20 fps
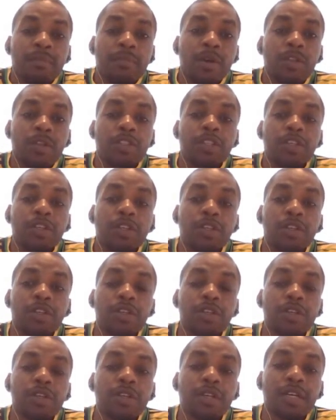But
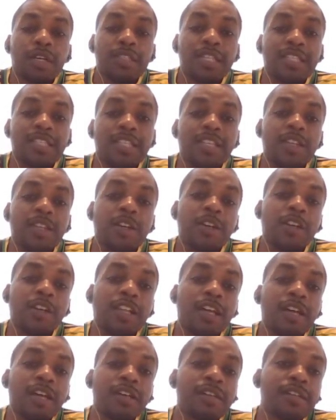as I said
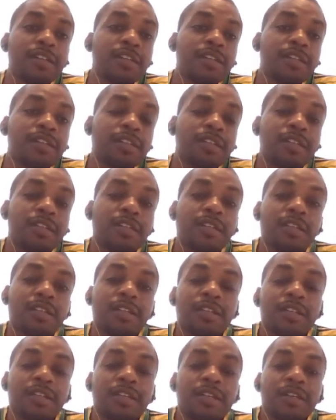earlier,
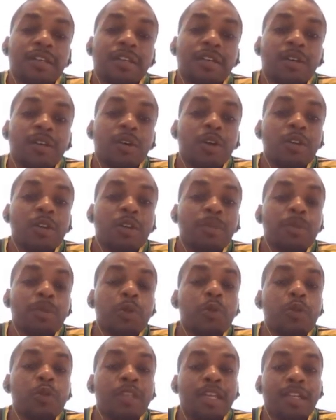going up
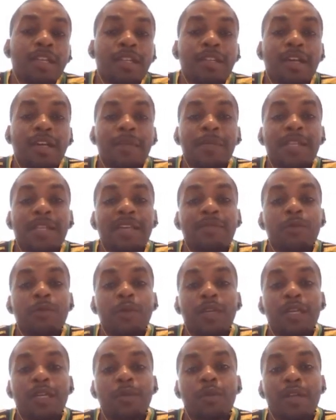2-0, I believe
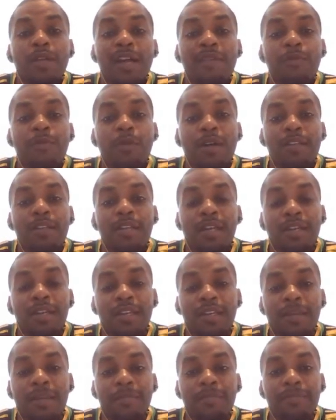we would have won that
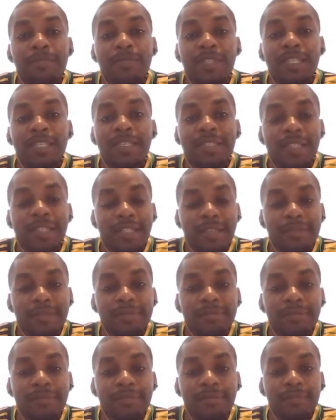game easily.
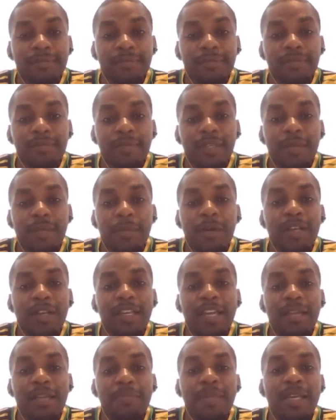But
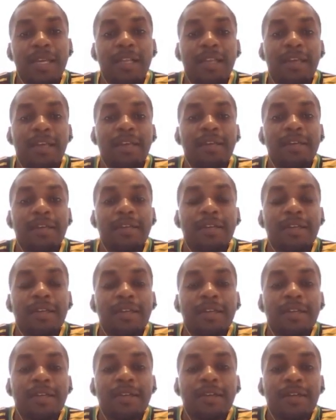Leon Bailey
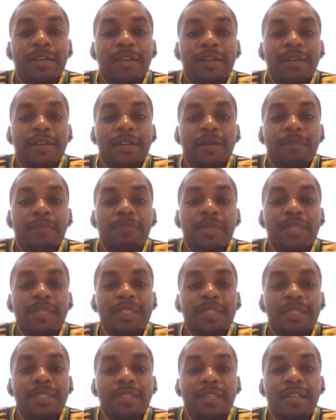
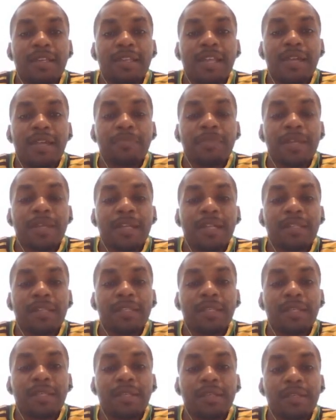missed that
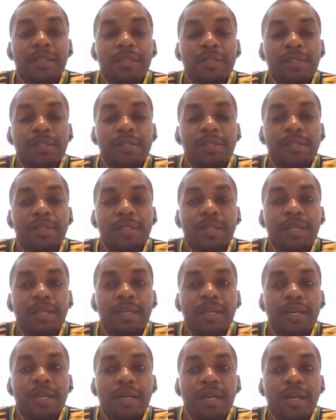penalty.
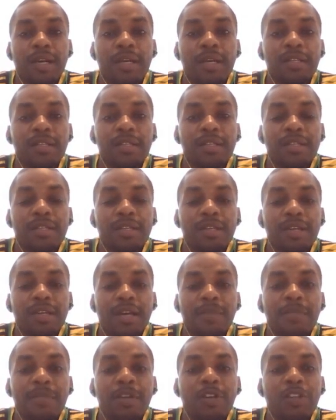And
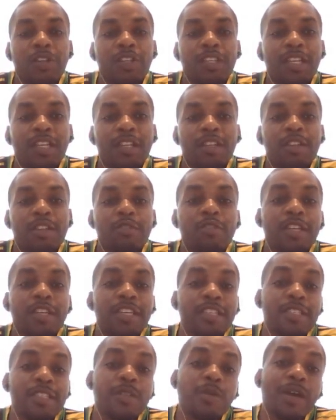I'm here to tell you the
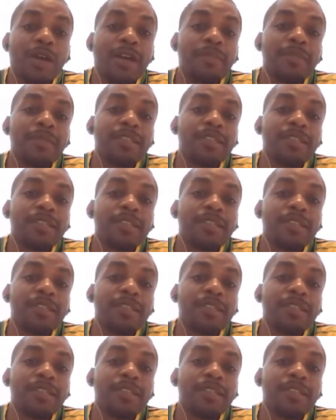reason why he